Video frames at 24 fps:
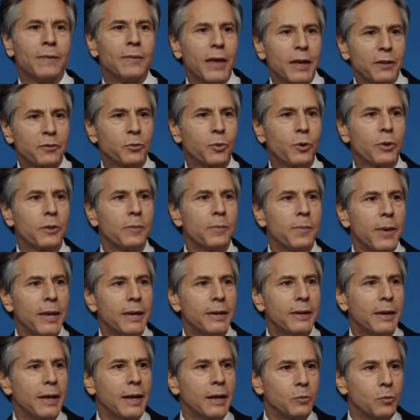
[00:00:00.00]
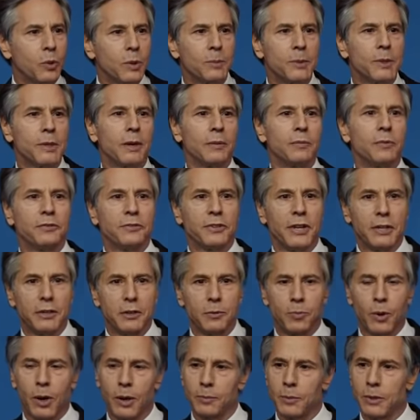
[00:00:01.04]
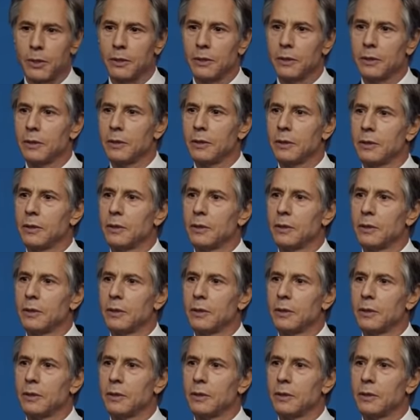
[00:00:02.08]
And that's where the men and women of the State Department,